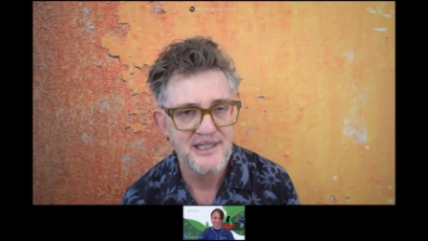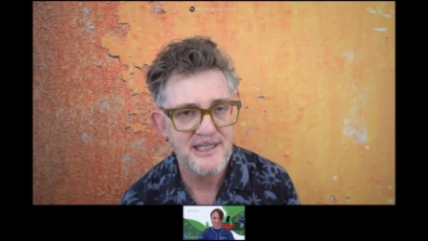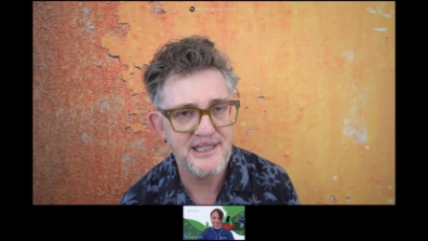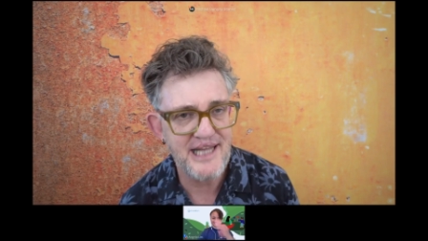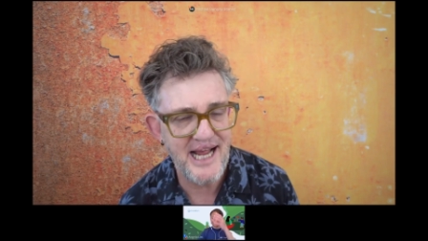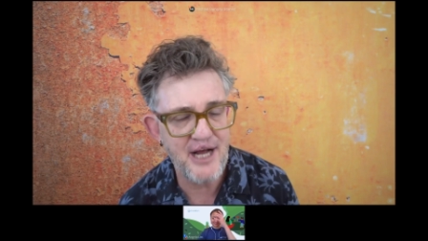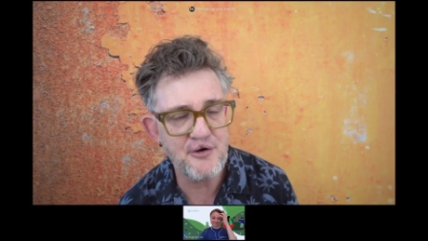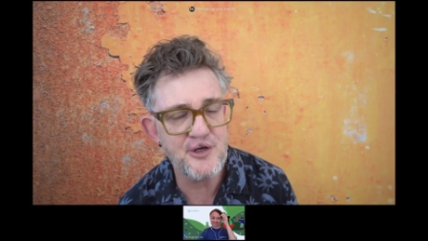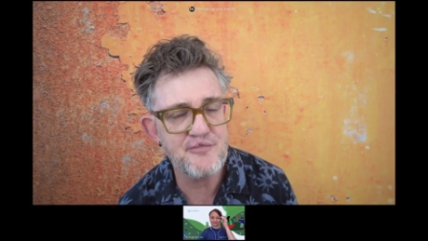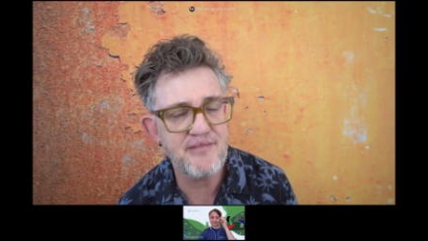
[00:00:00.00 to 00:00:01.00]
Is how
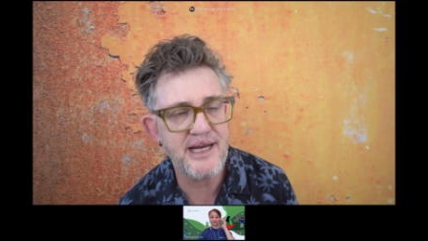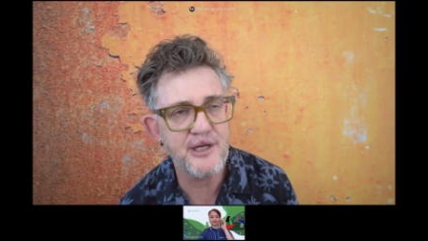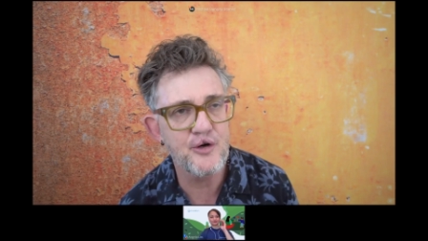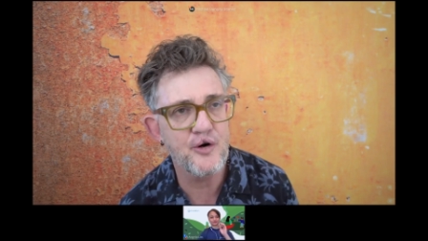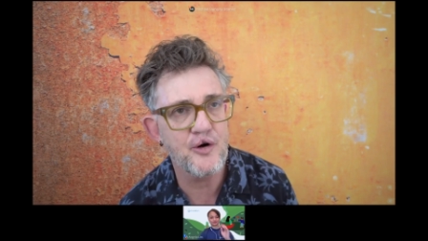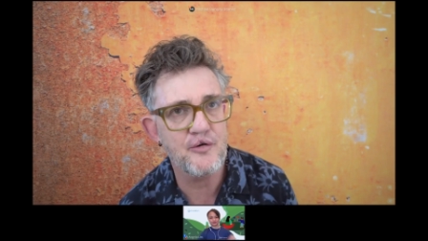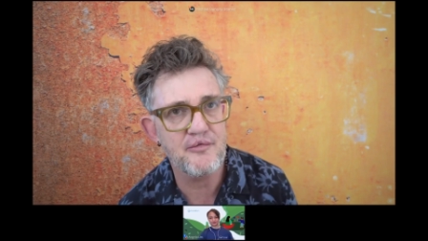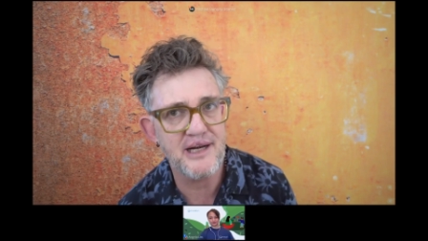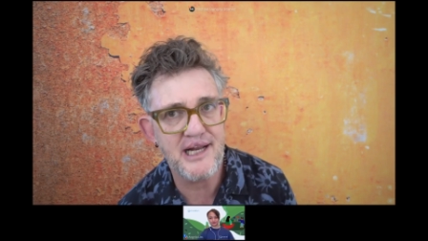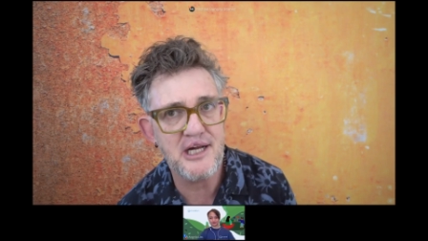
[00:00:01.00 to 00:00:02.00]
do you make your
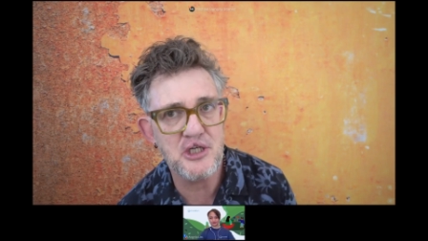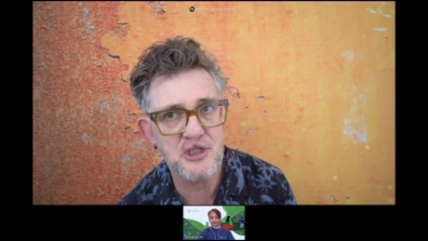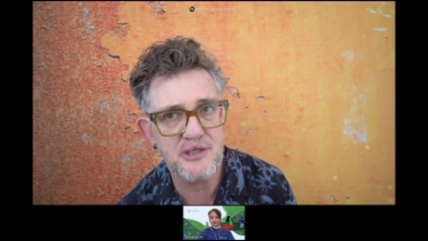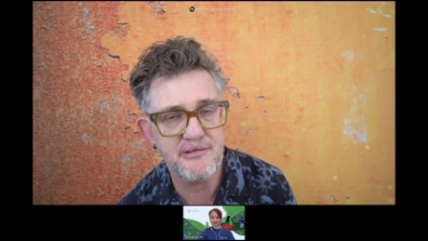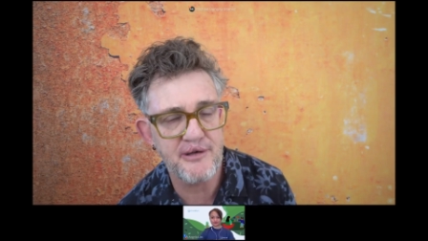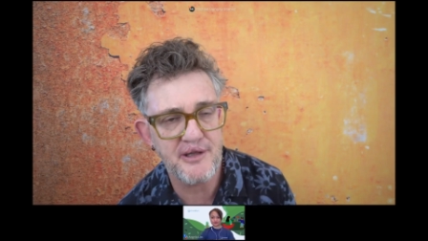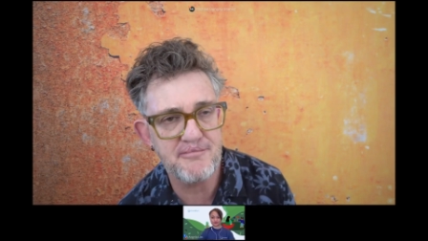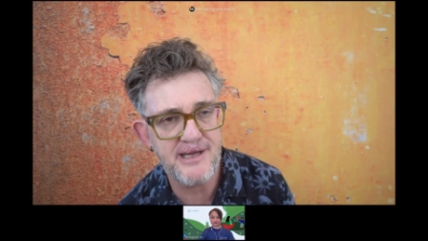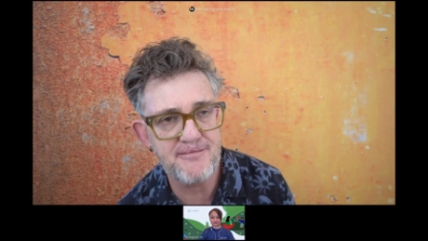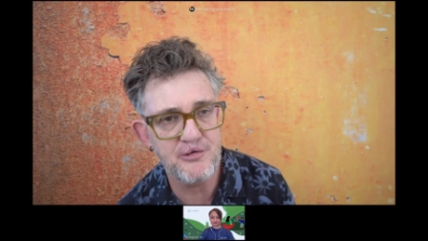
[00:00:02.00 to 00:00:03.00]
relationships with other
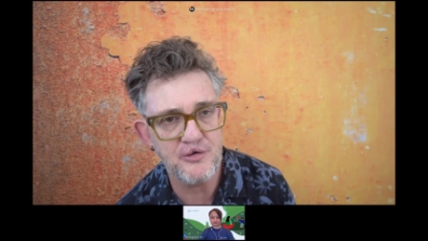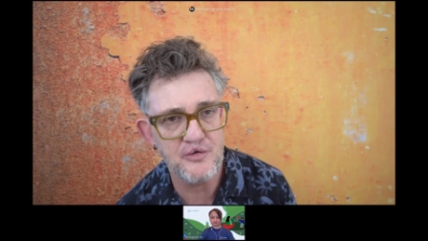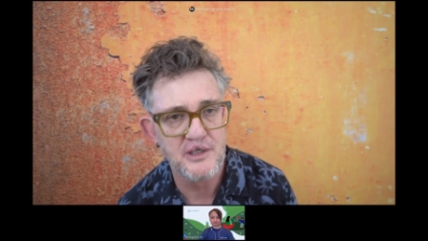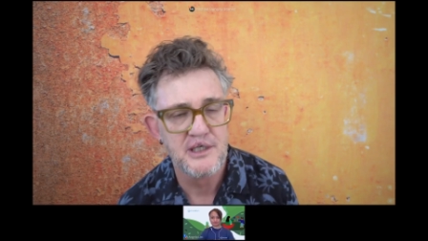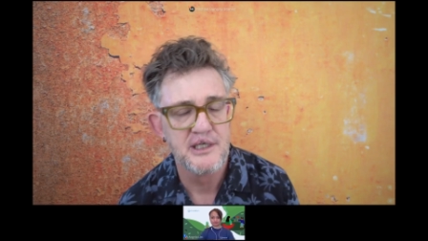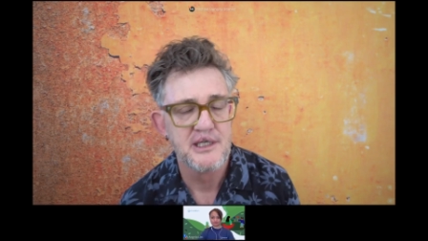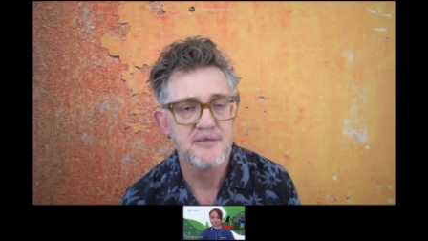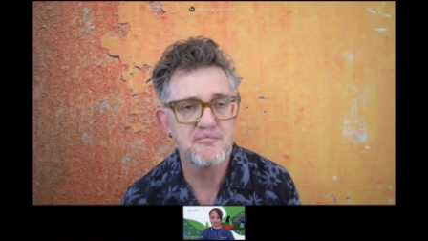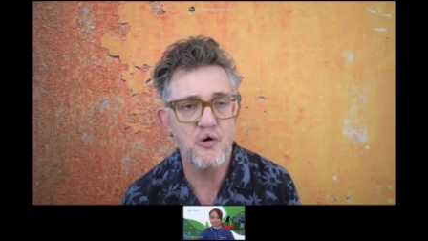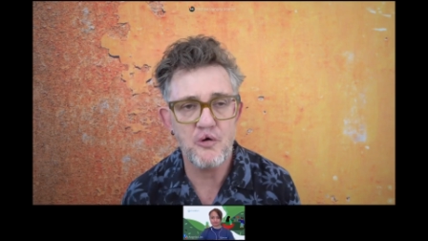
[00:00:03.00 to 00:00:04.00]
people
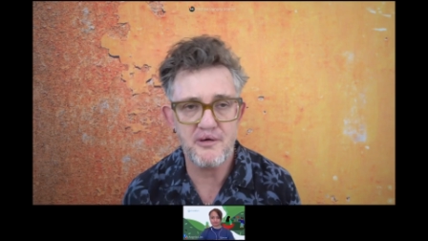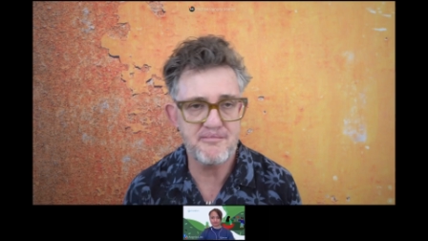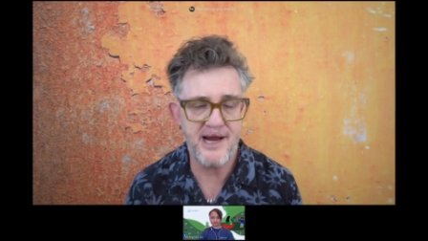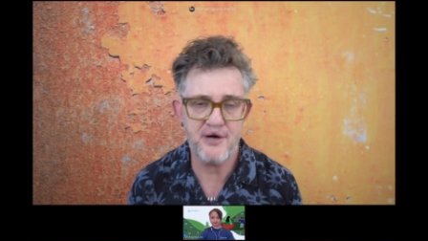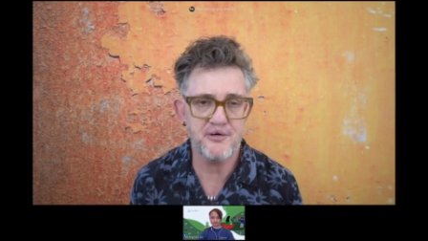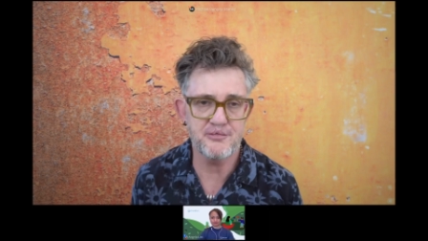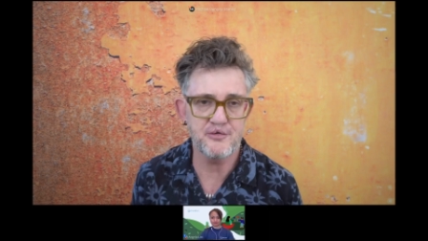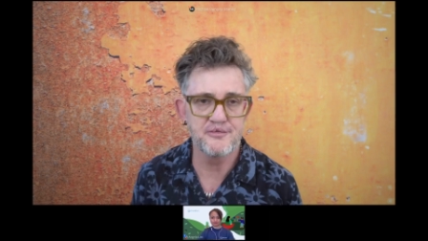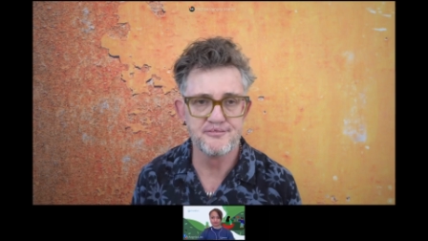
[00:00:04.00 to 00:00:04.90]
more repairable?